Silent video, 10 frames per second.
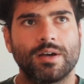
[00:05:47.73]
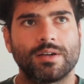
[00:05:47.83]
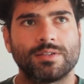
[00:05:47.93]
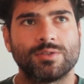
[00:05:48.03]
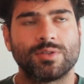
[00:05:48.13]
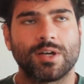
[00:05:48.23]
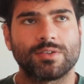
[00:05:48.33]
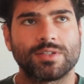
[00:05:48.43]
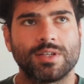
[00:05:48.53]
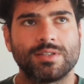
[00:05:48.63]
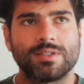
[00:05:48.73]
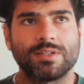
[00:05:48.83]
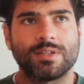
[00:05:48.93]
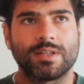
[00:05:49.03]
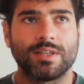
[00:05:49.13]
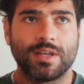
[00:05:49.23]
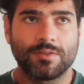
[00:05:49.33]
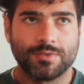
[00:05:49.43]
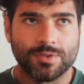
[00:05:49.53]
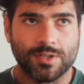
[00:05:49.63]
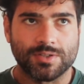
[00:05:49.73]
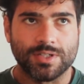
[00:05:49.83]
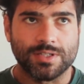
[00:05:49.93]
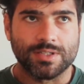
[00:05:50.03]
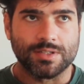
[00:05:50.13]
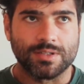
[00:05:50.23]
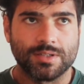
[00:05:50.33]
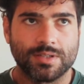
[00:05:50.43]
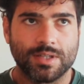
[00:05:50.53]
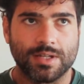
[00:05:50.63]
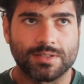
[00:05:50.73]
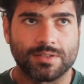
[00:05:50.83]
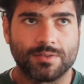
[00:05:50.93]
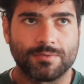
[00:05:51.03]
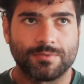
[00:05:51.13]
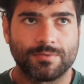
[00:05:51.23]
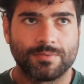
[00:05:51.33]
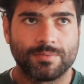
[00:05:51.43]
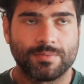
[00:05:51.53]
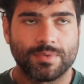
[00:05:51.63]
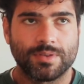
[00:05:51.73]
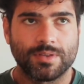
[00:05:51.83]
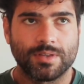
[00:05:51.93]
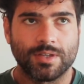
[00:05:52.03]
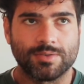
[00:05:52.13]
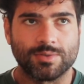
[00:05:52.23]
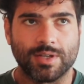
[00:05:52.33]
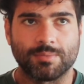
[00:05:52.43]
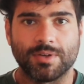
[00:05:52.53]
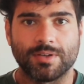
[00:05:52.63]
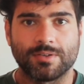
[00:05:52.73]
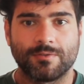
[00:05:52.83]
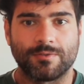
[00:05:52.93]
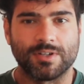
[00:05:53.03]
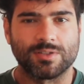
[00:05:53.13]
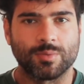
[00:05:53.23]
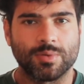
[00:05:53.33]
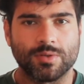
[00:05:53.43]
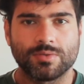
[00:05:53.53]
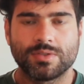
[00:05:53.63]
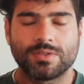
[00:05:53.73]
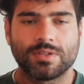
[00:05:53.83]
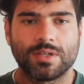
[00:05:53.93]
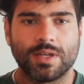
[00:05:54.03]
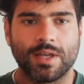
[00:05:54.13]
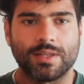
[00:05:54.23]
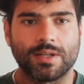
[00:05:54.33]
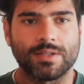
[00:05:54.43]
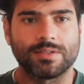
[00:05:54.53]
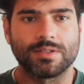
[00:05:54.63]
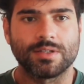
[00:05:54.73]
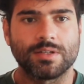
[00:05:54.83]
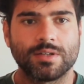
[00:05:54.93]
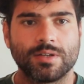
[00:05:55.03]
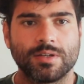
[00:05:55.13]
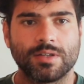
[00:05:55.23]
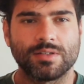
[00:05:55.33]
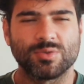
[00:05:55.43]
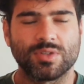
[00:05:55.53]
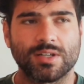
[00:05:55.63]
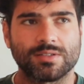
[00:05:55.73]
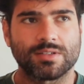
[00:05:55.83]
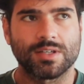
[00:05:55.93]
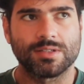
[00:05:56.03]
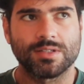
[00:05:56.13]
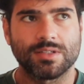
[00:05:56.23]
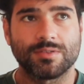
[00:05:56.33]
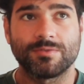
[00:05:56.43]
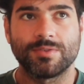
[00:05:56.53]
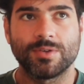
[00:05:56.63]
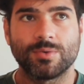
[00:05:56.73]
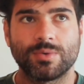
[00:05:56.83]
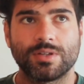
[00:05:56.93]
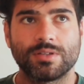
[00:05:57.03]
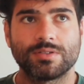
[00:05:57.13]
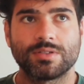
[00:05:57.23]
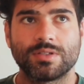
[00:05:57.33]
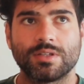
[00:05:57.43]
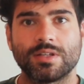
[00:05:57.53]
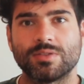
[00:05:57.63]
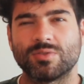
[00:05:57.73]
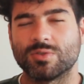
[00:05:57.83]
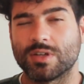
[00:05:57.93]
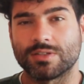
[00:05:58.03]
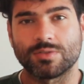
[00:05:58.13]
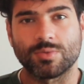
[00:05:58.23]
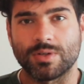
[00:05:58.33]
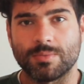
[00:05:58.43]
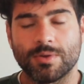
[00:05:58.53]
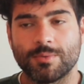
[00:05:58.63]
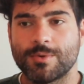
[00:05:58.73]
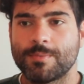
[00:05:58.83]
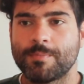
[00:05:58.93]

2018. At the end of 2018, that was like my first uploads, and then I did in 2019 a few ones, then 2020 maybe.